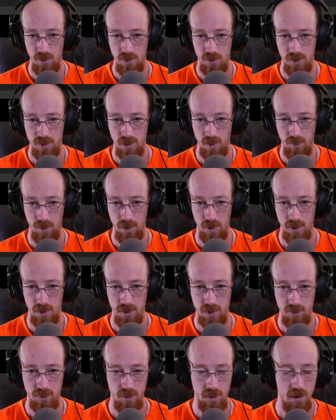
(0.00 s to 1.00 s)
during some of
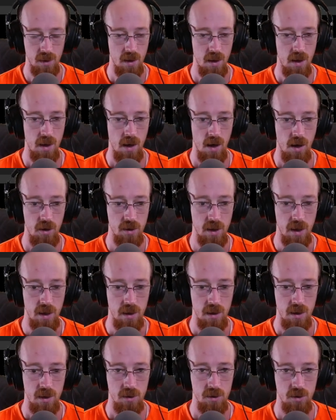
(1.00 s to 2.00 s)
this.
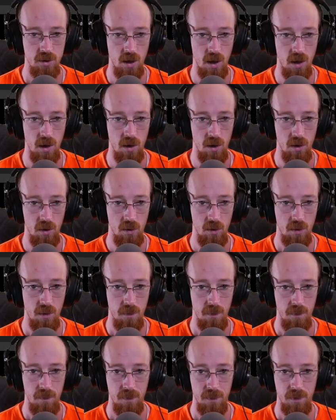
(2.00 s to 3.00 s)
Okay, so
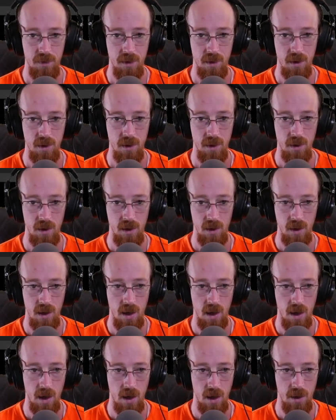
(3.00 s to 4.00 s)

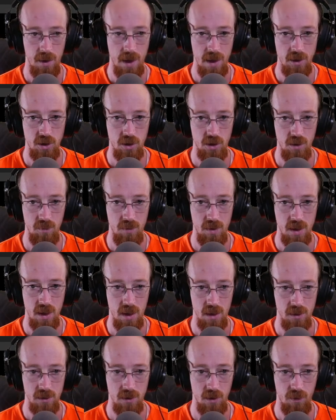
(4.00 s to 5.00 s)
uh, that should be
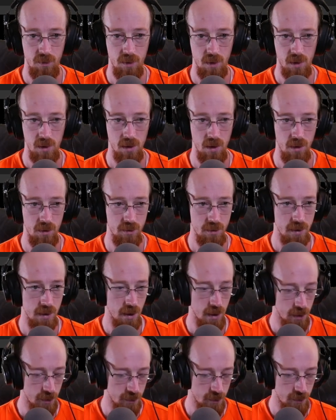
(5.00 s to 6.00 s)
it. So if we close
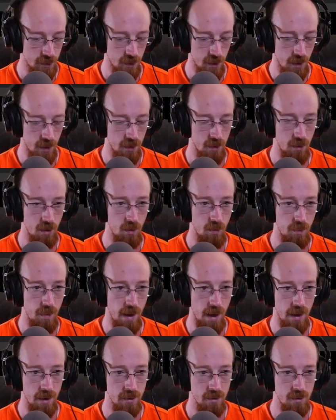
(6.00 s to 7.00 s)
this and go
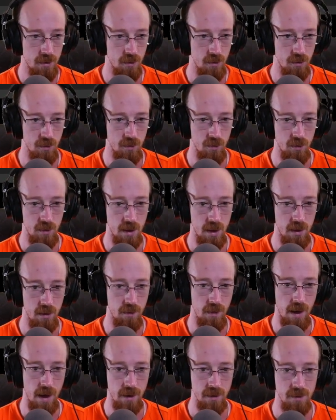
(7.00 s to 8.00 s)
back to
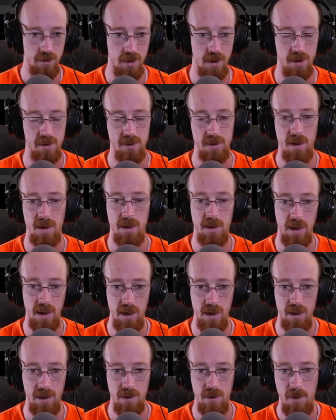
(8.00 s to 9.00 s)
native access
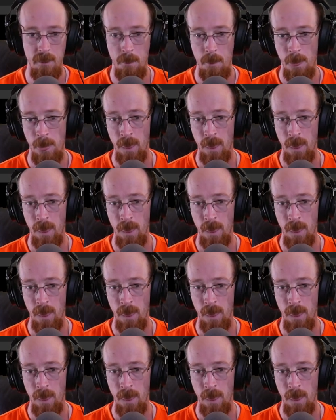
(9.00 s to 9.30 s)
again,